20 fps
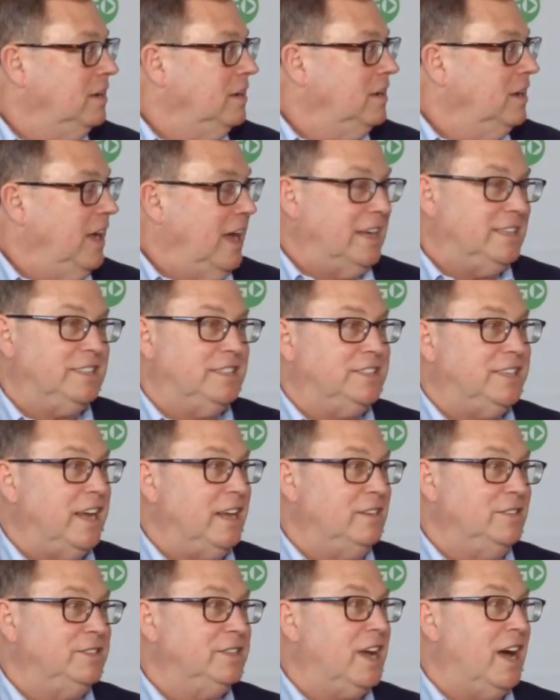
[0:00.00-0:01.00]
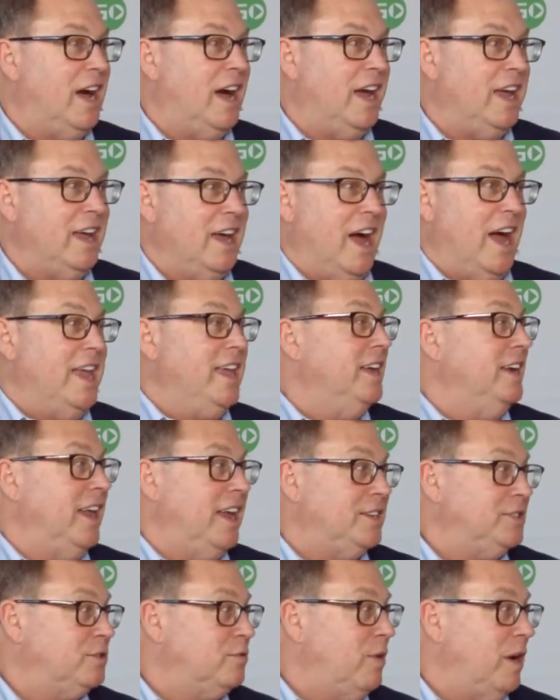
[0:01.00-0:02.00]
as a sales guy, I can
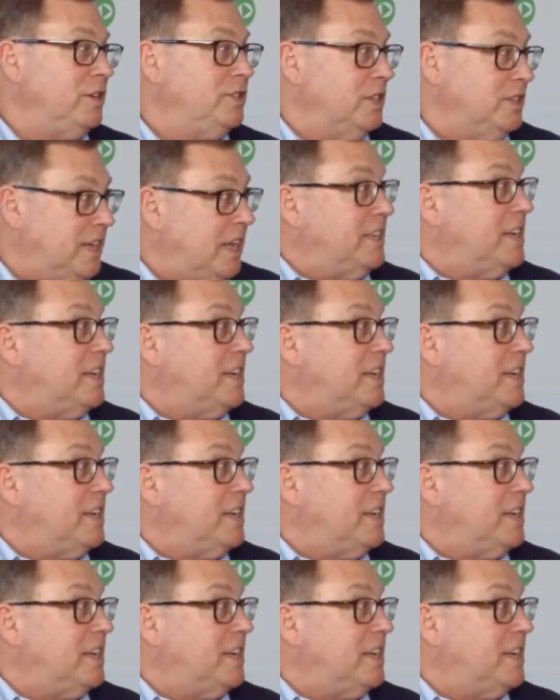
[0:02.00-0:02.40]
ask questions.